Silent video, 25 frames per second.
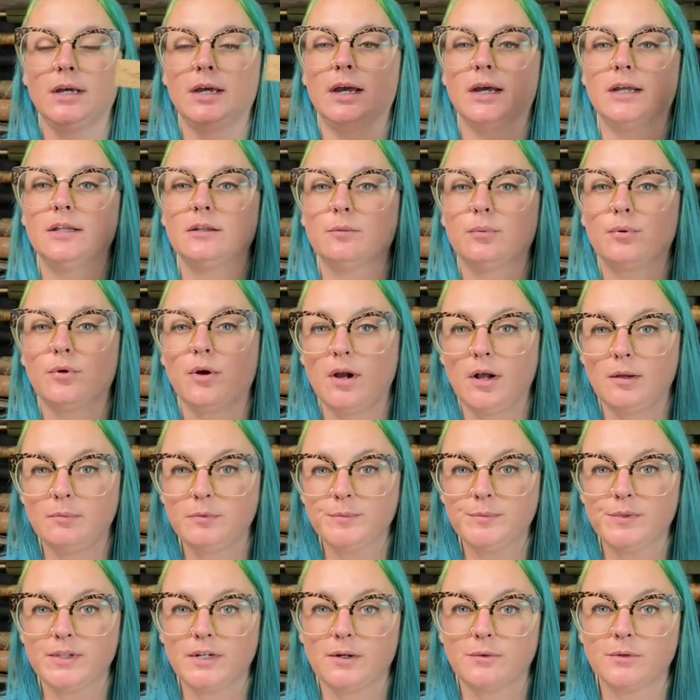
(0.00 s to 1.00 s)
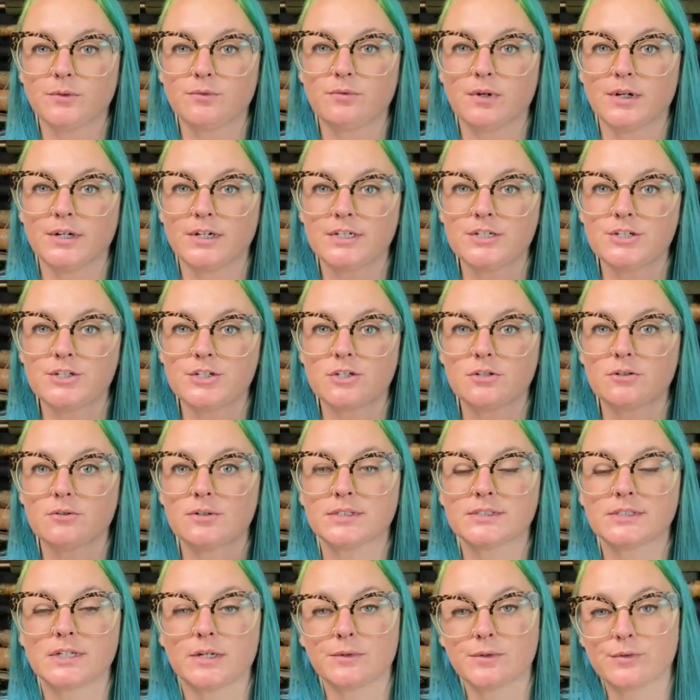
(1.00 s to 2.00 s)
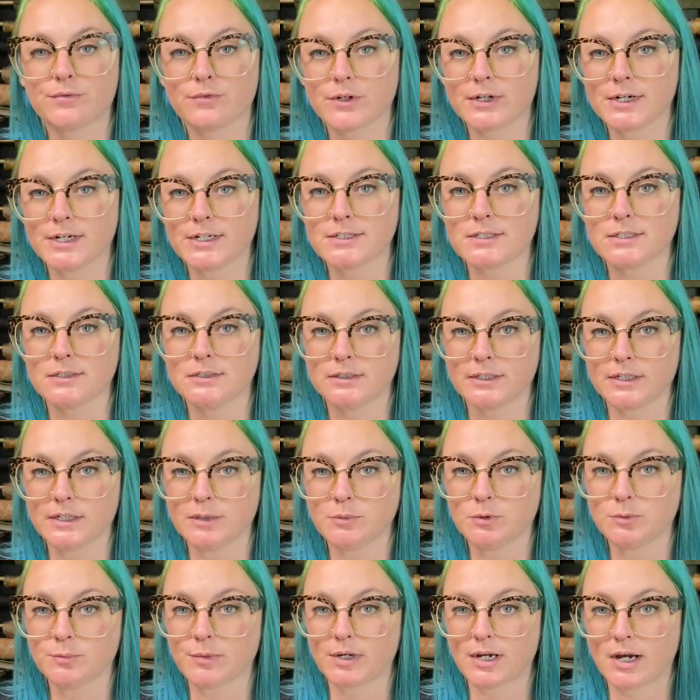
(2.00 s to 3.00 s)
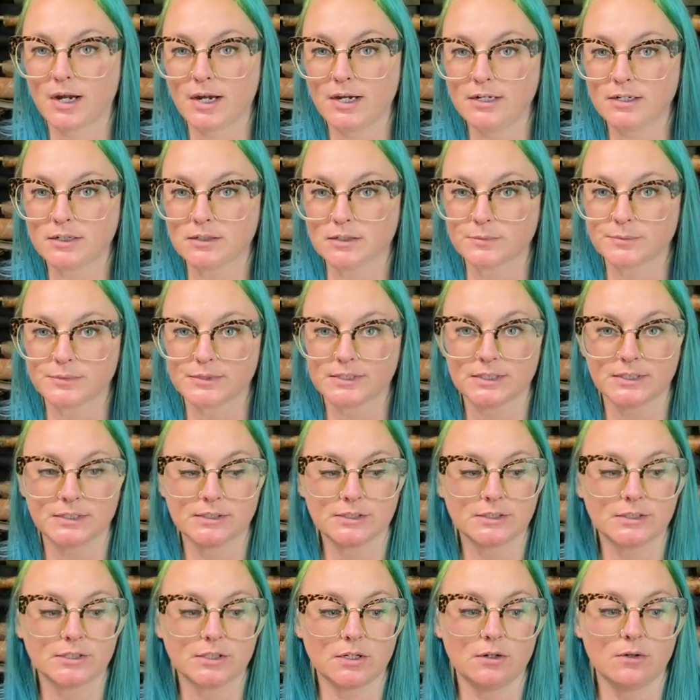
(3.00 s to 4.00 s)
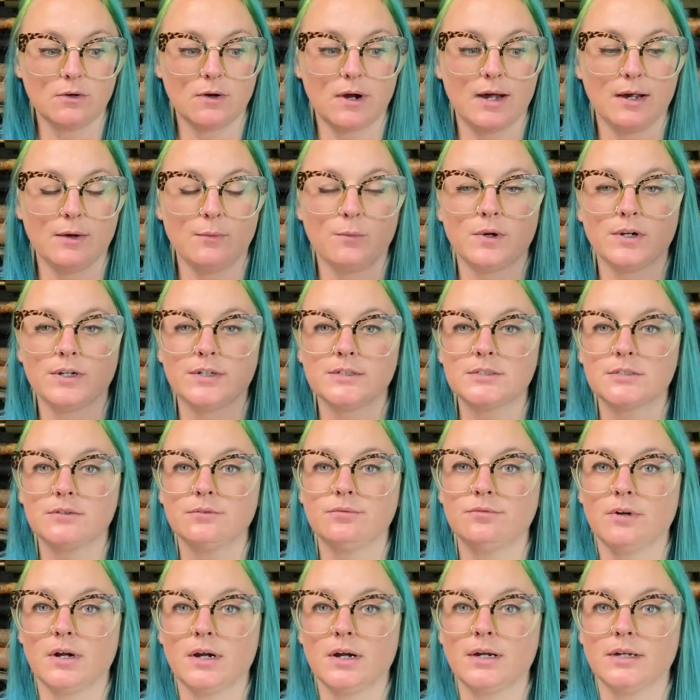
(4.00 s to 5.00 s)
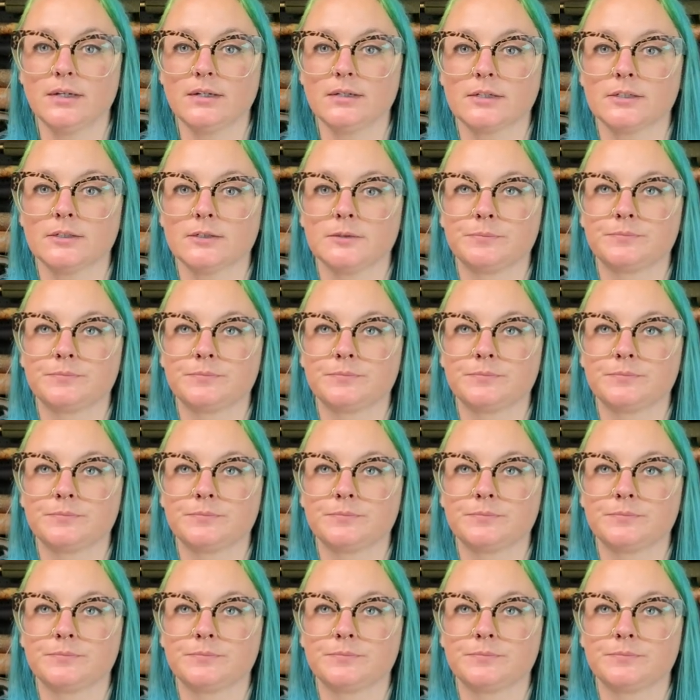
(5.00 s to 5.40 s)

And the problem that I would run into is I would forget to label my items. And so I wanted to find